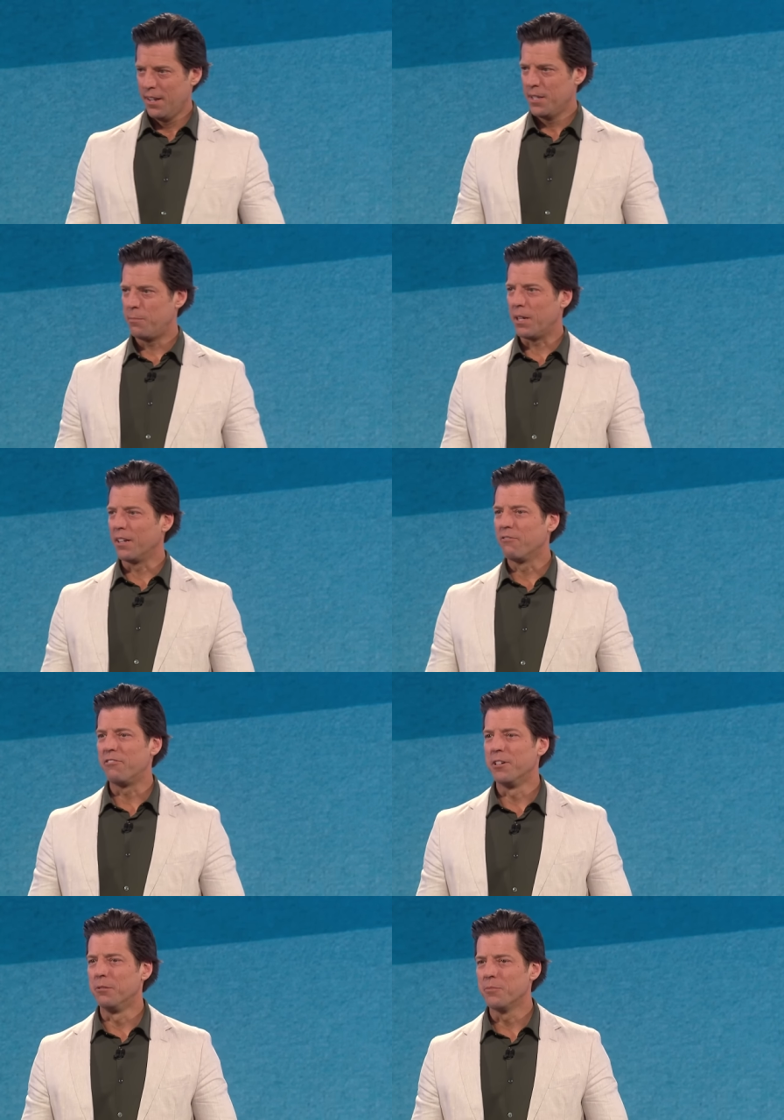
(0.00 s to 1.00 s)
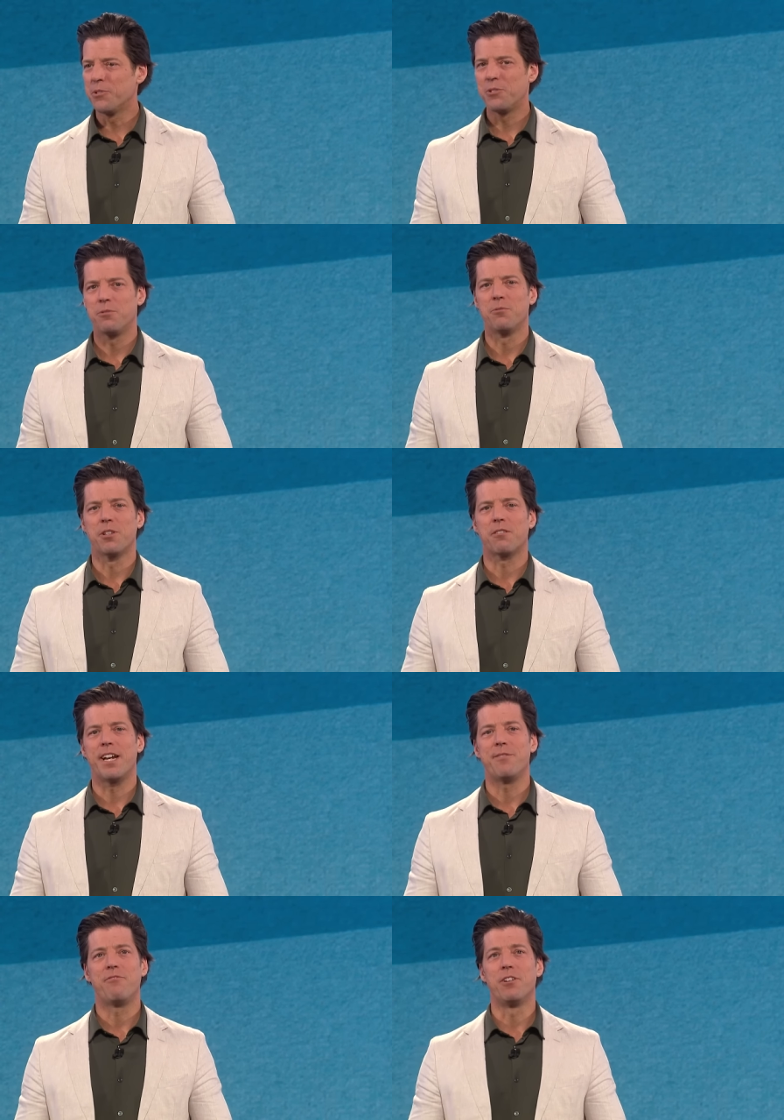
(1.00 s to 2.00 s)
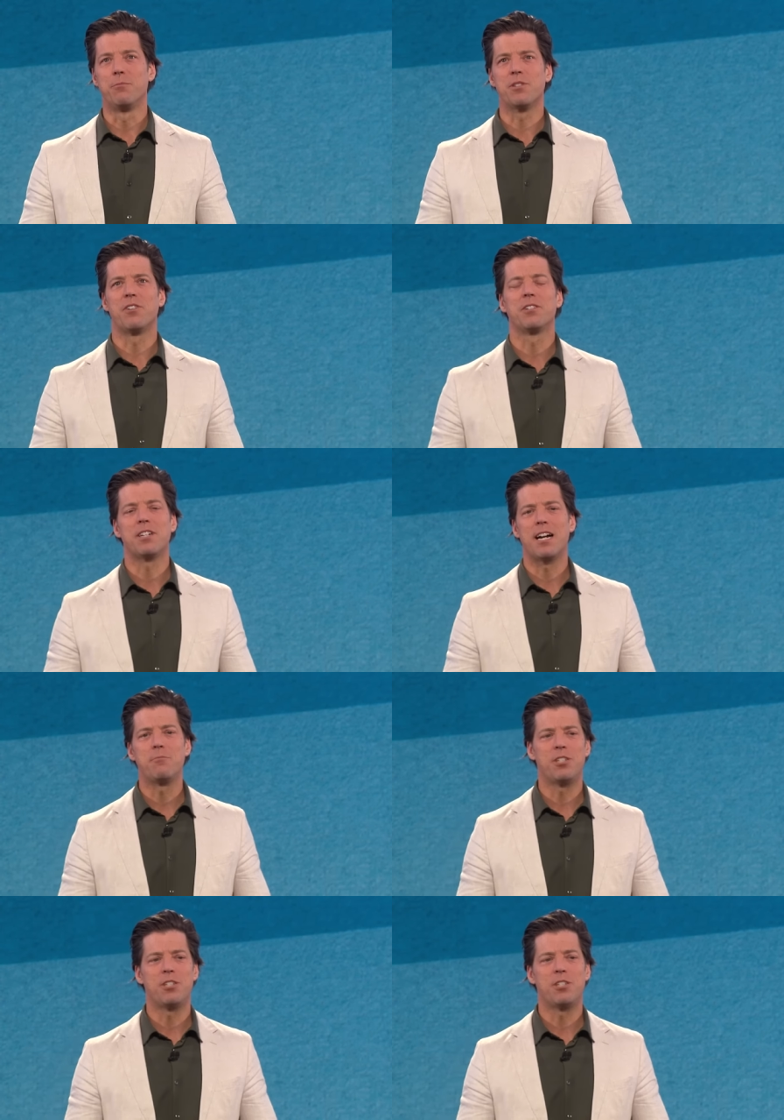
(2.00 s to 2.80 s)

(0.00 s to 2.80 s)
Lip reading: Speaking of films, one of the great films of all time,